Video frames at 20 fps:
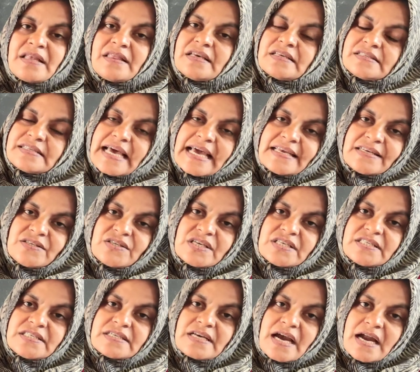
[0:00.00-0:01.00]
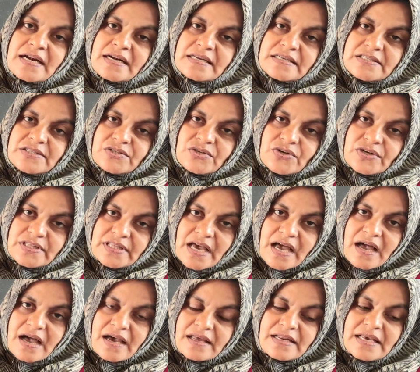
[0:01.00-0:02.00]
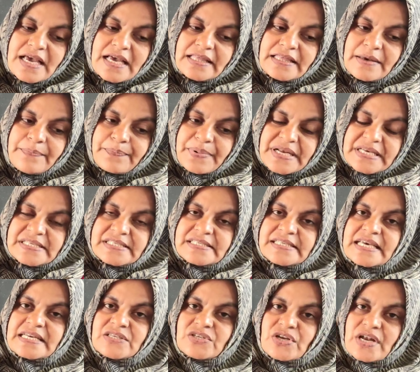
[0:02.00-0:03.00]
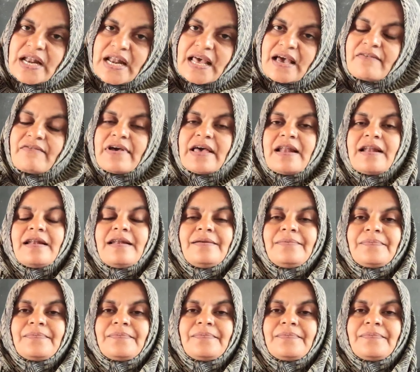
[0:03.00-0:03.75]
The scientists understood that the present level